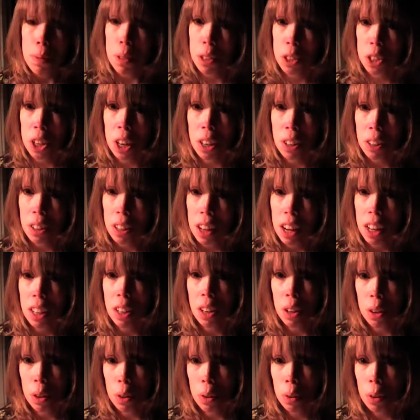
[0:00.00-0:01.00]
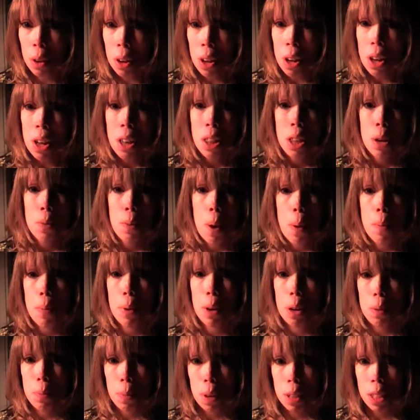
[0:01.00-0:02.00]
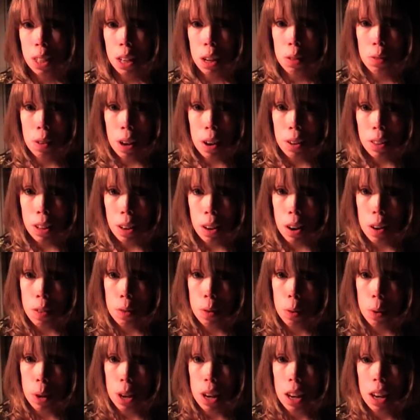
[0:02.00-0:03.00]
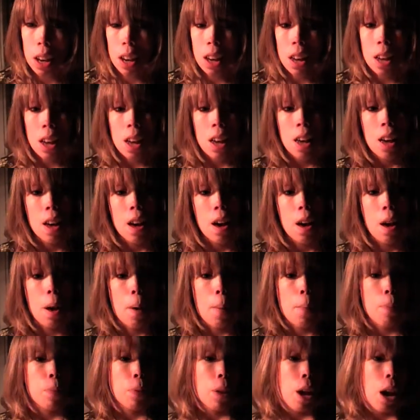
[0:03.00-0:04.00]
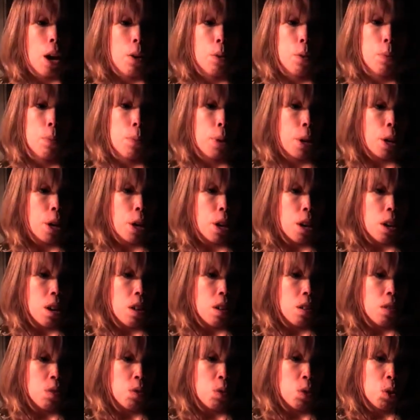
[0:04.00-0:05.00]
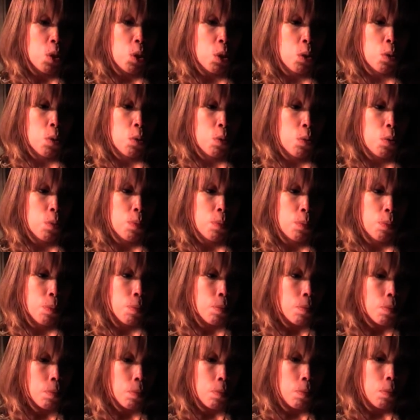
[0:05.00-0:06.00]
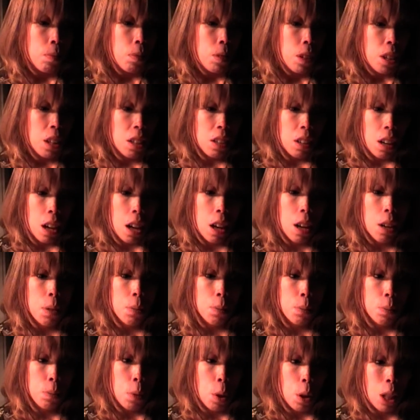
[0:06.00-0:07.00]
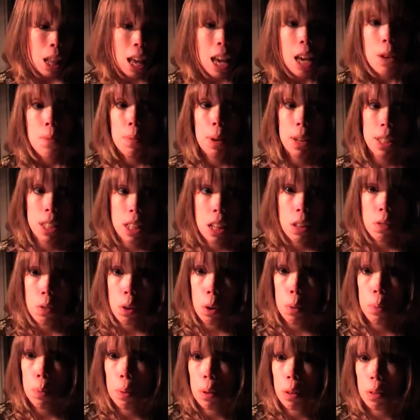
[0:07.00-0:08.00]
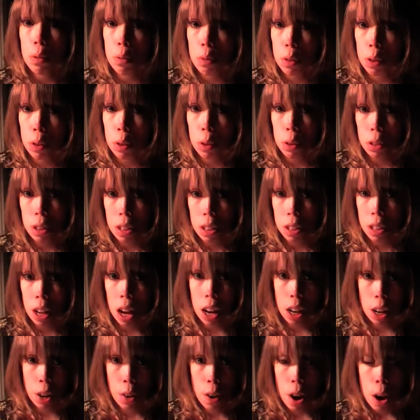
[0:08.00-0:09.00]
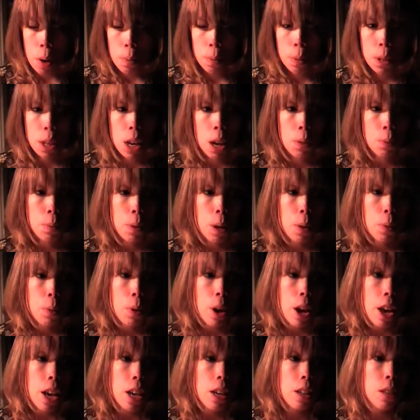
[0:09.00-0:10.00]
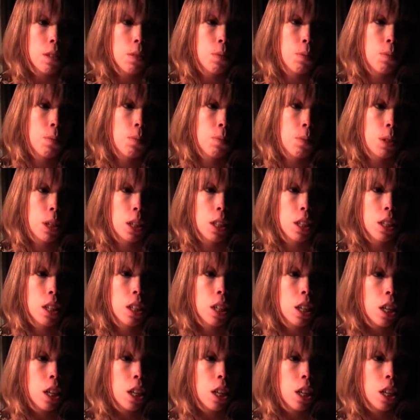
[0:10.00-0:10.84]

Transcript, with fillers: the channel i knew that by putting myself out there every week um, i would be sort of um, laying myself open for all this kind of crap to come my way but